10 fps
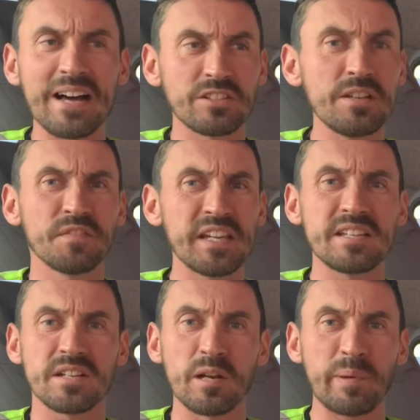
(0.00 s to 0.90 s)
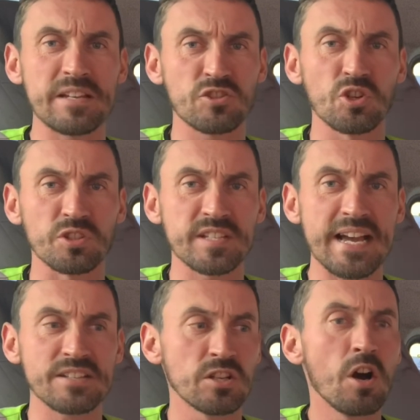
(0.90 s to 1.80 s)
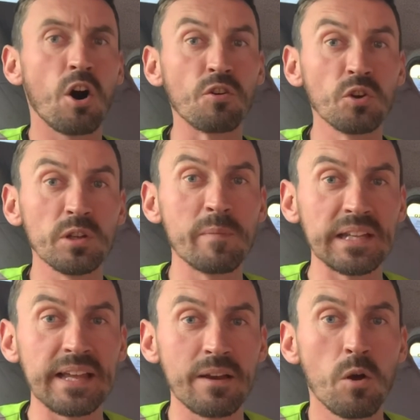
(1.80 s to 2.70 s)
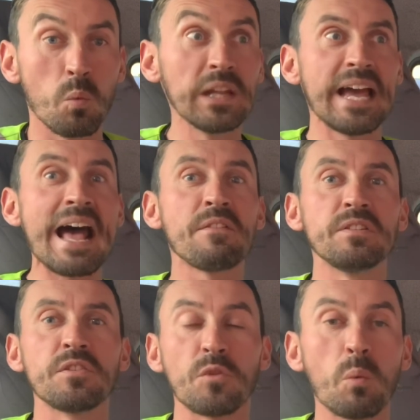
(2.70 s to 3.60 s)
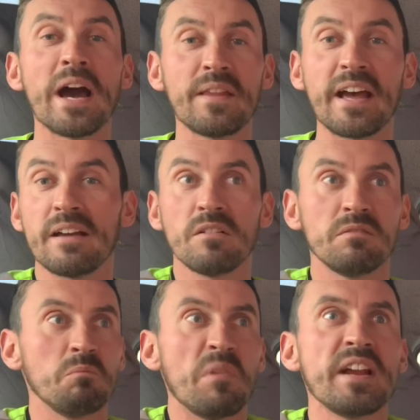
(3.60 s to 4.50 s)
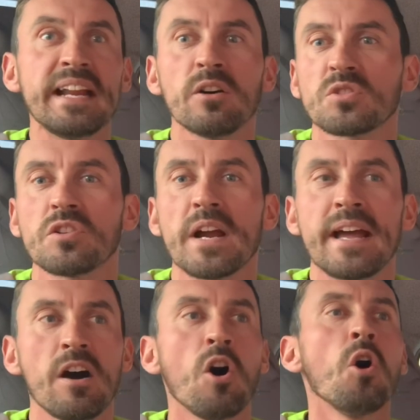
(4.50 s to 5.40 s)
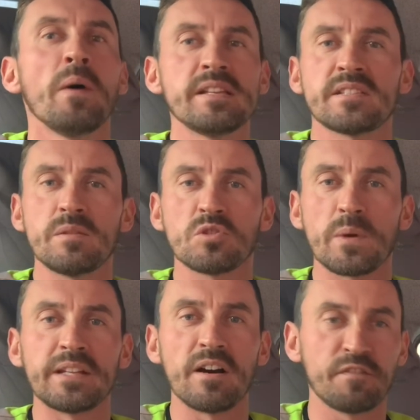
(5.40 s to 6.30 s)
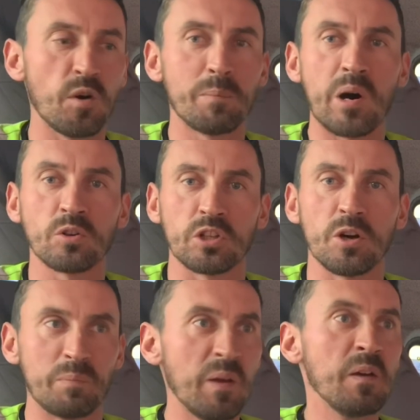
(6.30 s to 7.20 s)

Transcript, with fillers: Do you think he's going to be a success? Or ultimately, will it end the way that Mourinho's career always seems to end at a football club?